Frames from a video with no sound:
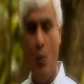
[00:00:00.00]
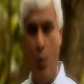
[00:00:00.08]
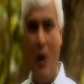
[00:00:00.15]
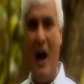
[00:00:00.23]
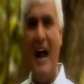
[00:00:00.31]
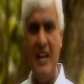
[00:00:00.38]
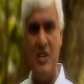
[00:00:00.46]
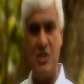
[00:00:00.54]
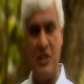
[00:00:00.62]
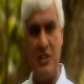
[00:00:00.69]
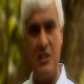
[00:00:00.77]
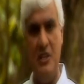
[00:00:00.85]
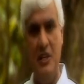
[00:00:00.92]
Why is
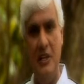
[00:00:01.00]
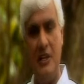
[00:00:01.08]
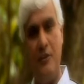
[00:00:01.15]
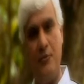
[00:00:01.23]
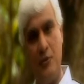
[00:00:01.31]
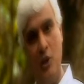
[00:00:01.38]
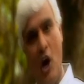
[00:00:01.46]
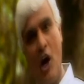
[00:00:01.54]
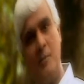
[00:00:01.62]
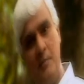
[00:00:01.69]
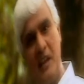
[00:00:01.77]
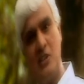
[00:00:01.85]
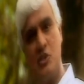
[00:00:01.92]
it, if God
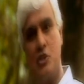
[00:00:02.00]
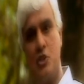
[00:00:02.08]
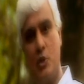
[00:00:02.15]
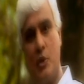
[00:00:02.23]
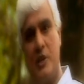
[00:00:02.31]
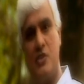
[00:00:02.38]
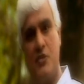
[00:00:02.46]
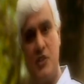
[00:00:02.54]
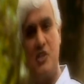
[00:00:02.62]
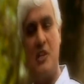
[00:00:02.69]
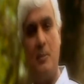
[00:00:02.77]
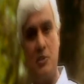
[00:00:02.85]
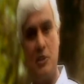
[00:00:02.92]
makes a choice for
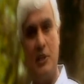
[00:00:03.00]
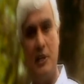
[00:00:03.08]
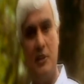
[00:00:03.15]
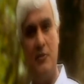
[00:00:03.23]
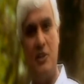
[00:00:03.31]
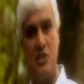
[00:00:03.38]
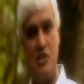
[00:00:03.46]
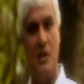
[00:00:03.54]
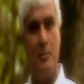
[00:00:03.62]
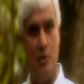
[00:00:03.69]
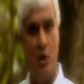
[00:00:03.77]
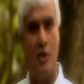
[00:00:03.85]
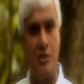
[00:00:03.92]
some to live and
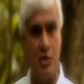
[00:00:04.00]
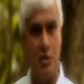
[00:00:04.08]
some not